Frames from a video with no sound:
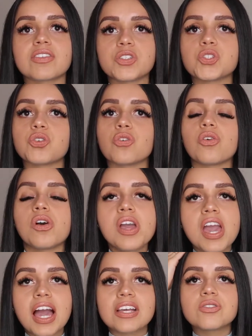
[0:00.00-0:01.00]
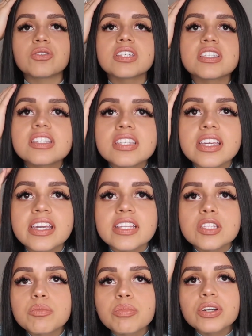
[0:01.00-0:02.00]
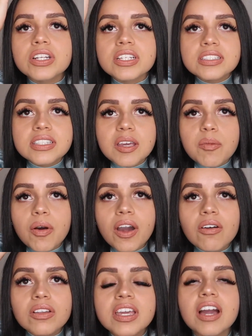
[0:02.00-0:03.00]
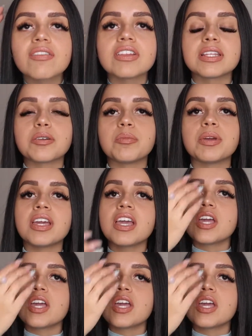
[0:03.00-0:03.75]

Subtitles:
control. As you can see, it's pretty stable. I only have a little bit.